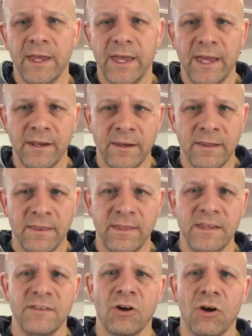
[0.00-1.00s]
And
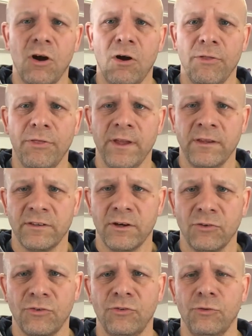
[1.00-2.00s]
these are all things that
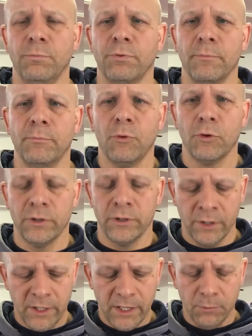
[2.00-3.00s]
are super important.
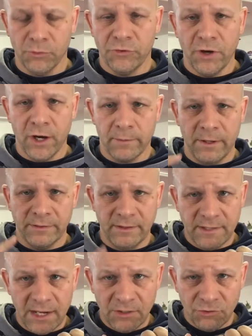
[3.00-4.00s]
And we're talking about the
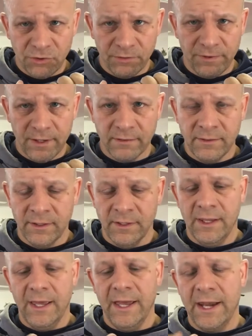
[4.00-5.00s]
Tetris effect.
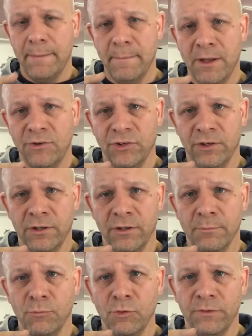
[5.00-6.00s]
And I mentioned
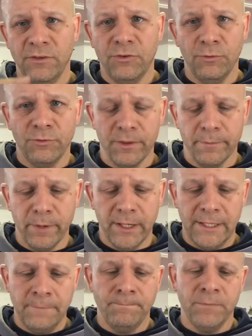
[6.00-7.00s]
the movie Two for the
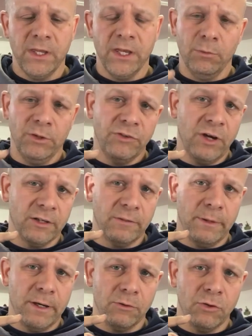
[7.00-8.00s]
Money. And we talked
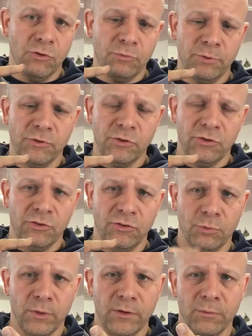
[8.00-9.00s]
about Coach
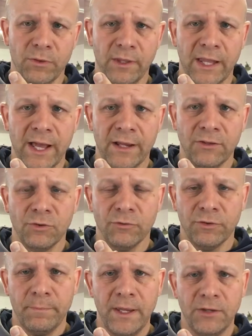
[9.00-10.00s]
Patricia's win with the Lions over
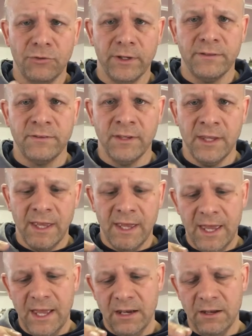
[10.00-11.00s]
the Patriots.
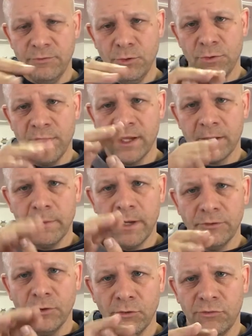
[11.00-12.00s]
And if you think
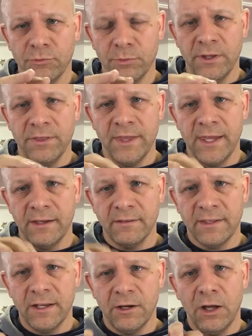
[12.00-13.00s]
about those three
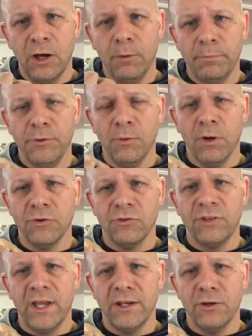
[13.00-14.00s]
things, it'll help you
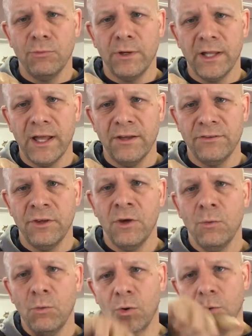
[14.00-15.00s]
understand and realize
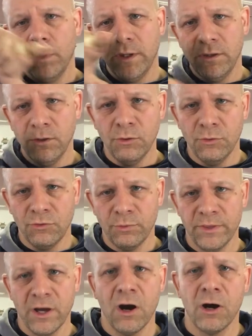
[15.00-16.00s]
what we use
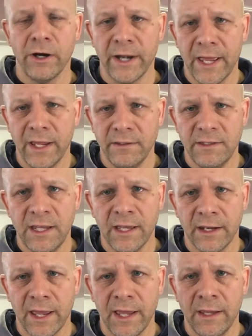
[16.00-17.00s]
with the RNA,
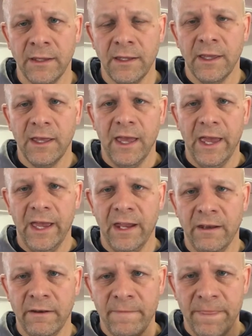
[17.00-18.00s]
DNA,
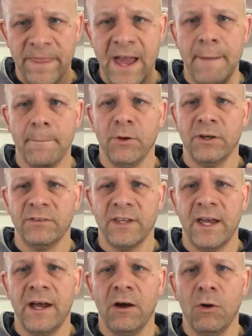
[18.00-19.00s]
and that brings
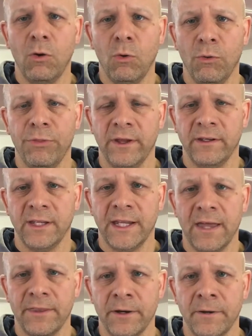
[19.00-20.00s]
that whole thing
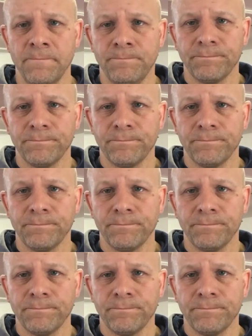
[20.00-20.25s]
together.